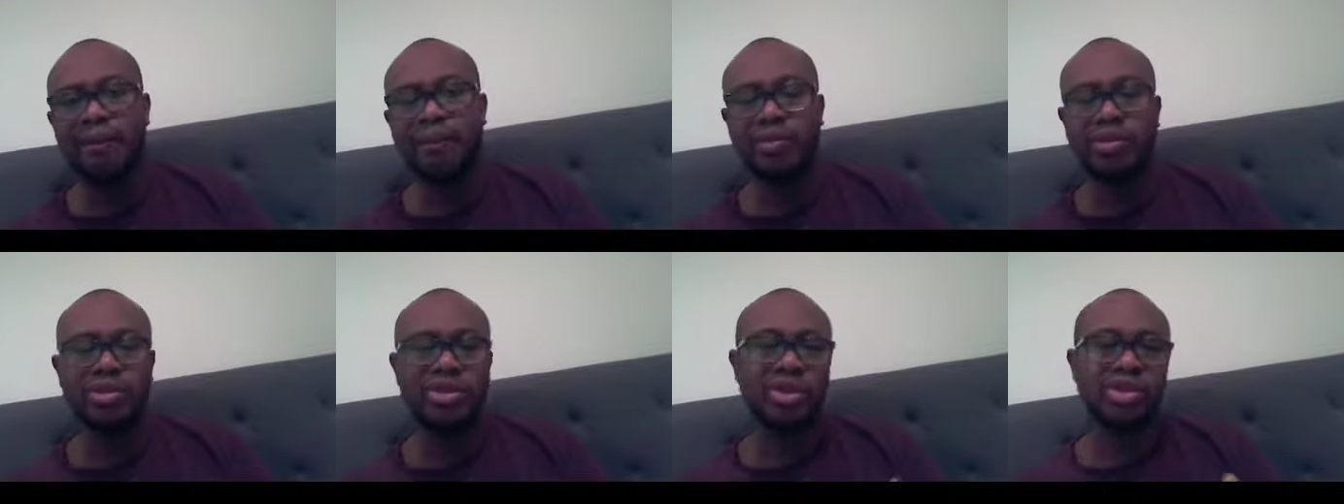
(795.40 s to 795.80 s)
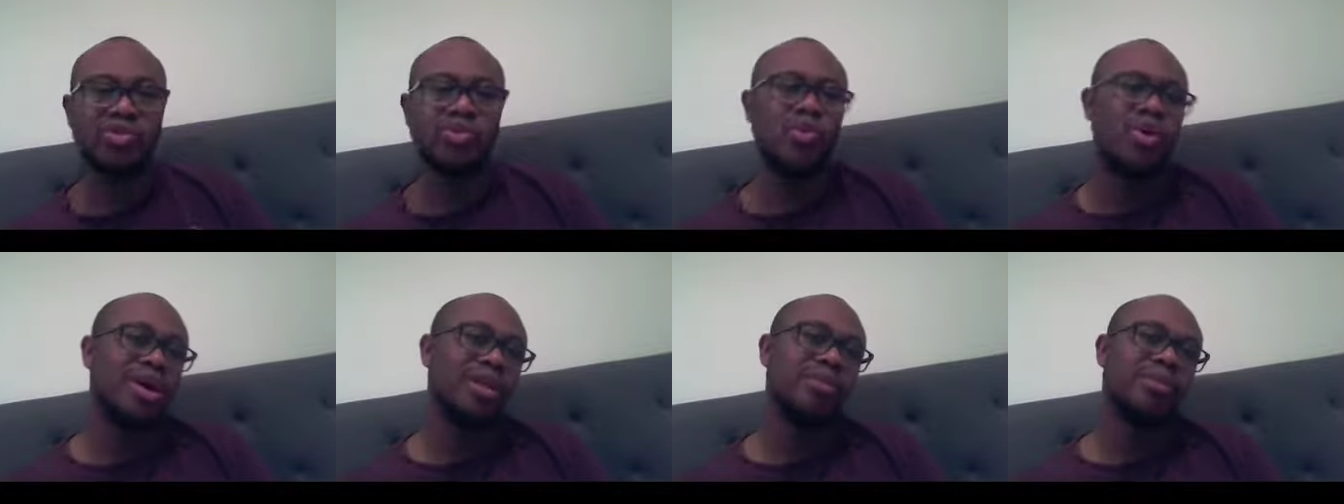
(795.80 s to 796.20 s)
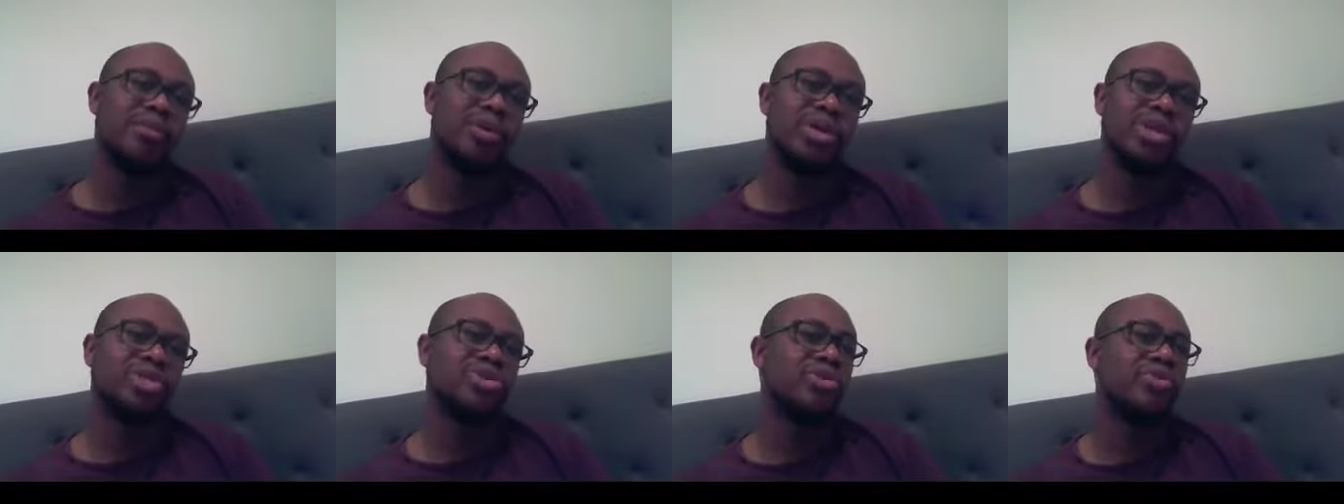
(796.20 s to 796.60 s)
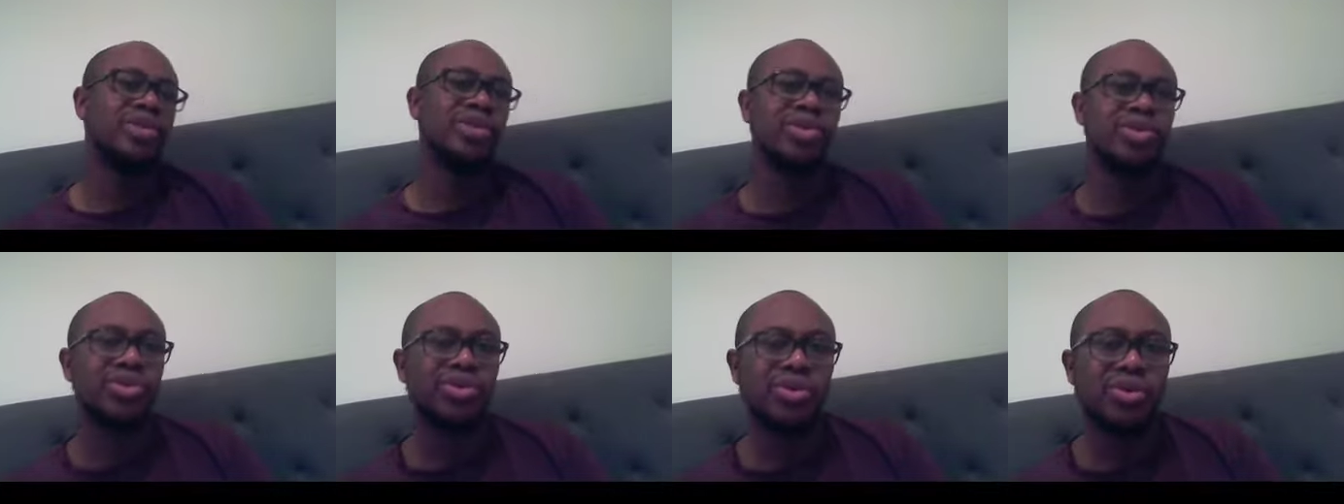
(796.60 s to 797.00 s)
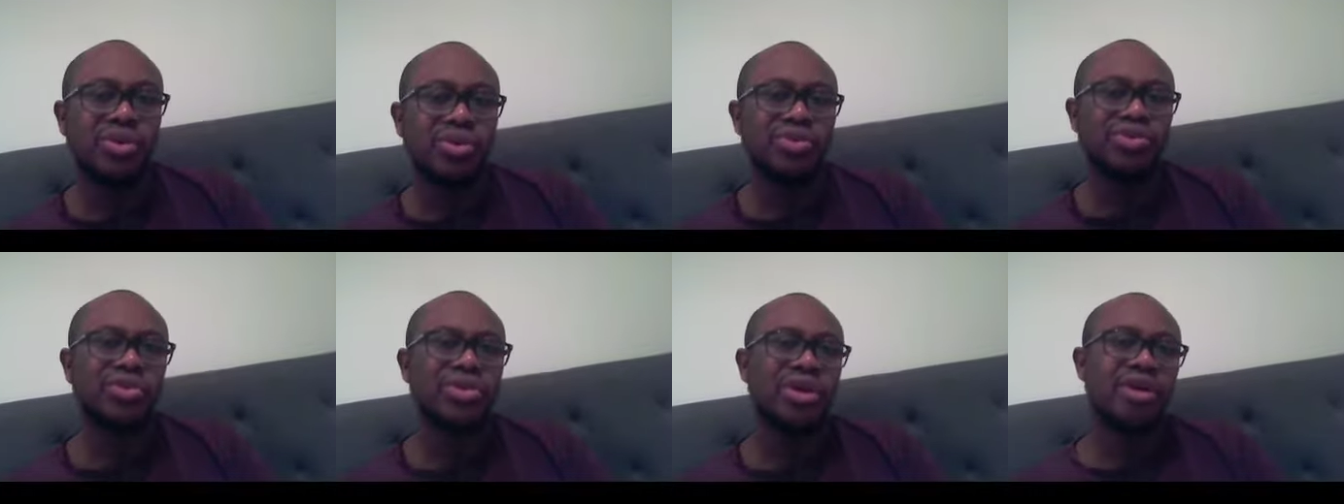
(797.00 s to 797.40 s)
just one monitoring
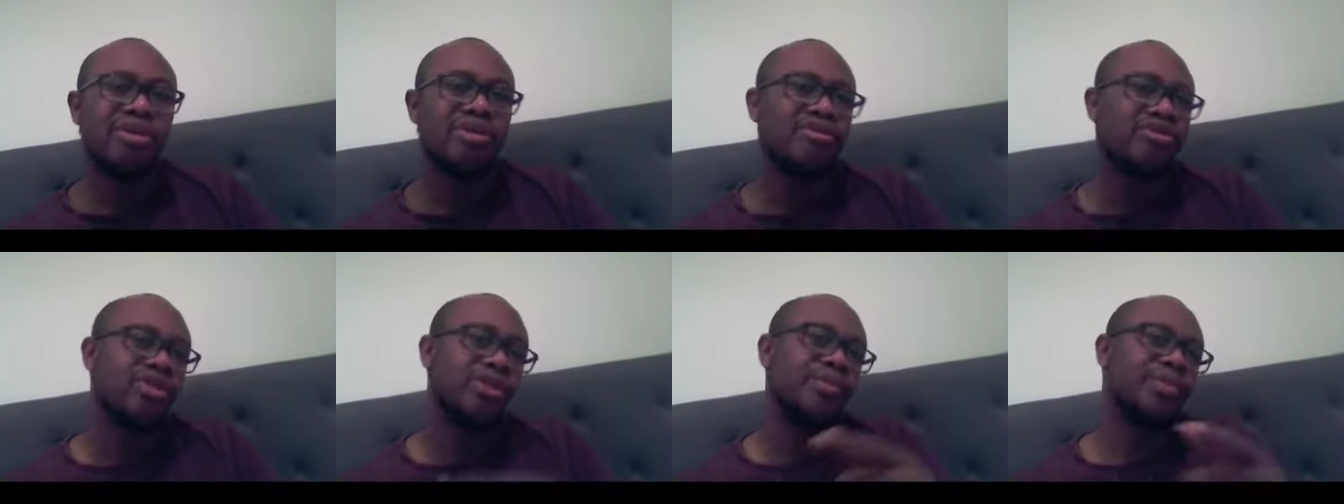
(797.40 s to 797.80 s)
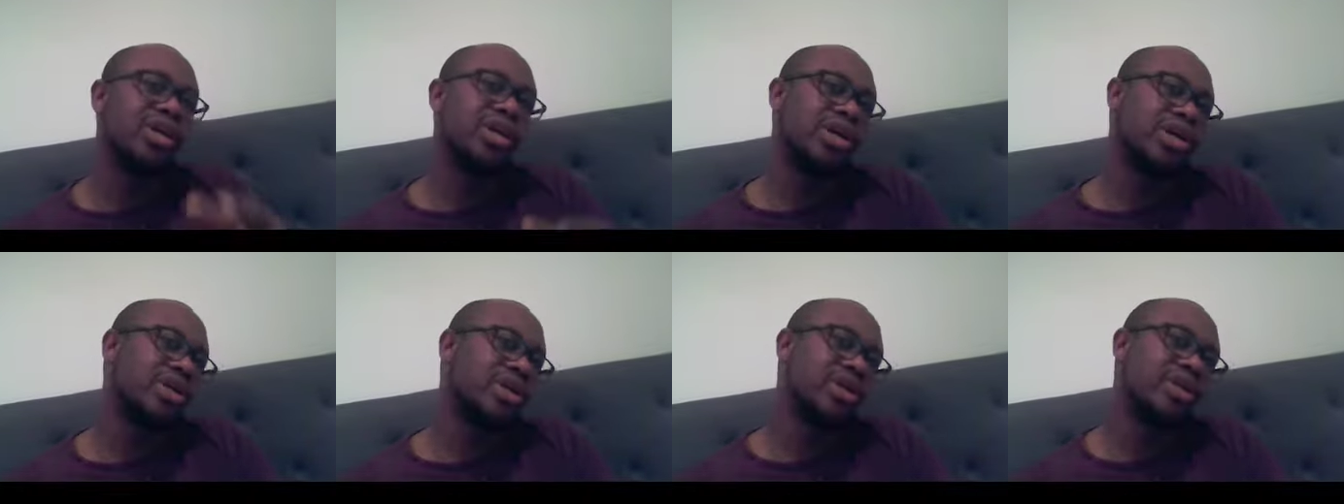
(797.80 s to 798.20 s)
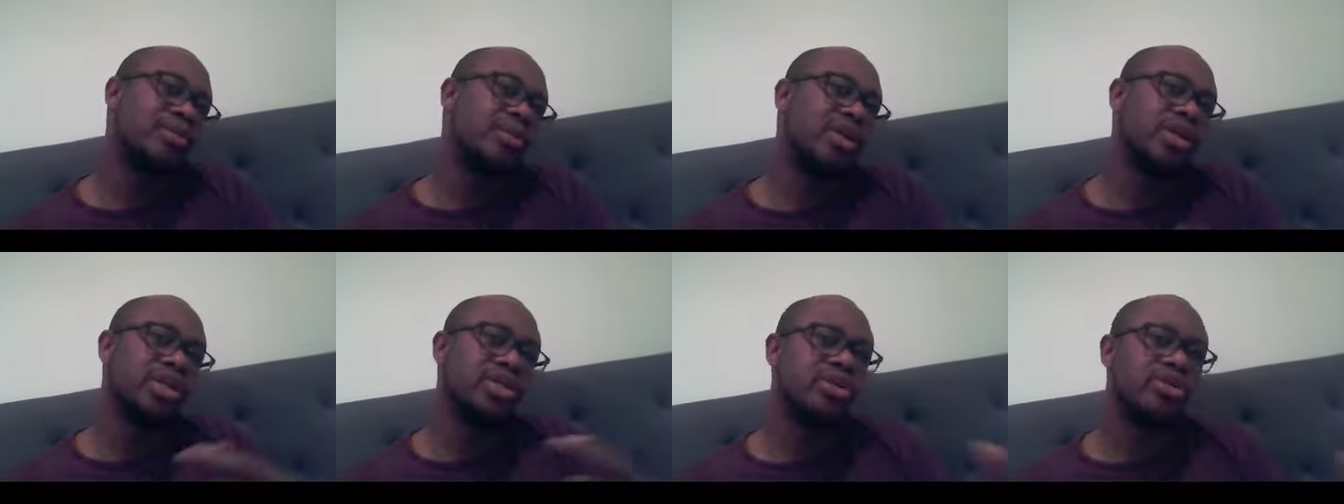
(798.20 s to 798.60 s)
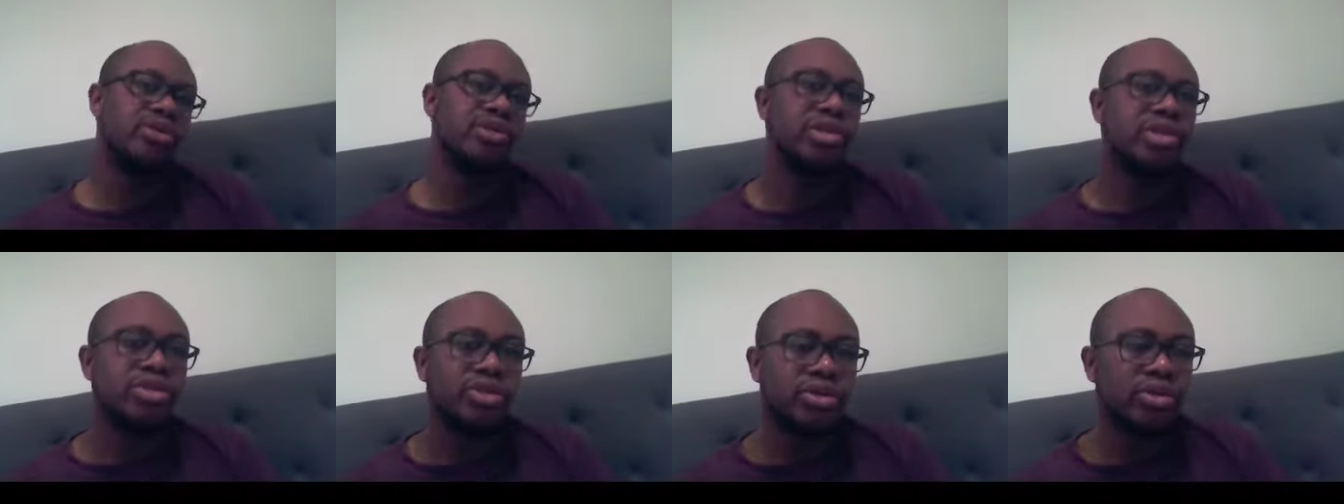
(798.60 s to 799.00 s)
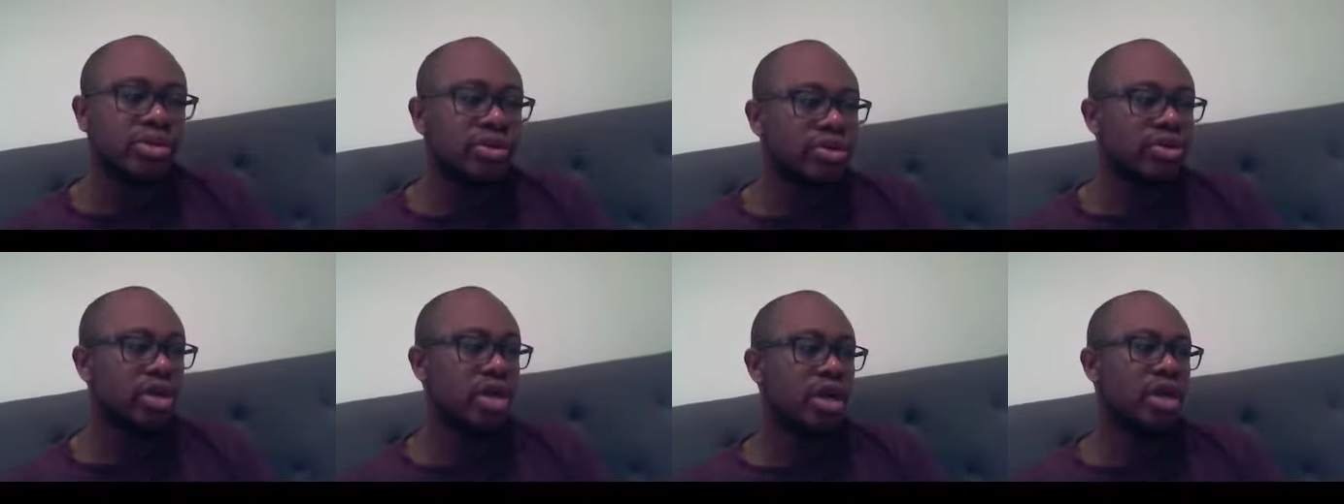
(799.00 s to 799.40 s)
tools from the other monitoring
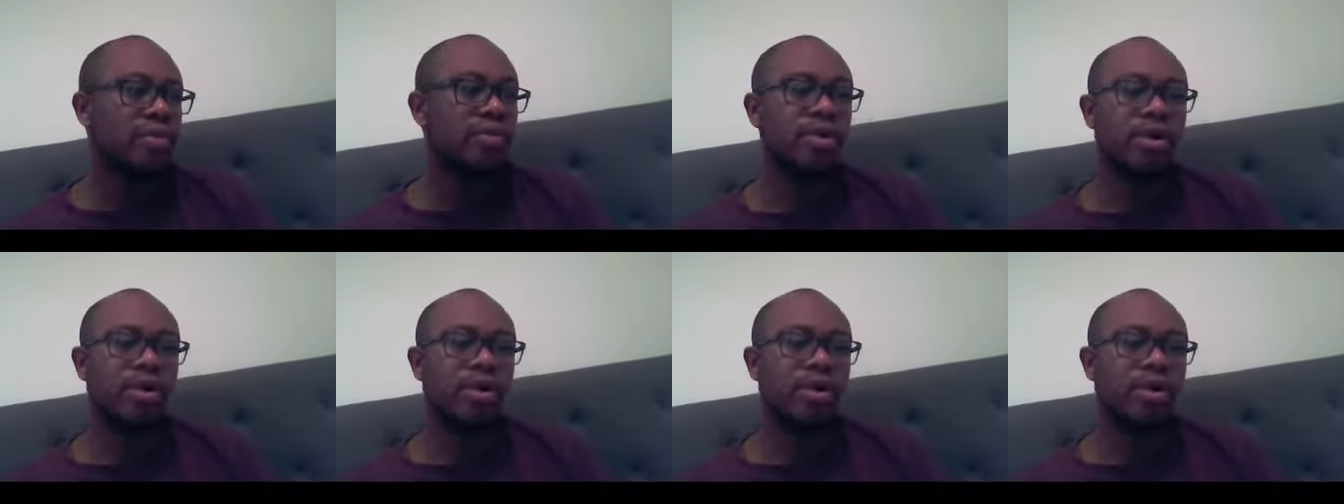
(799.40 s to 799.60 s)
tools,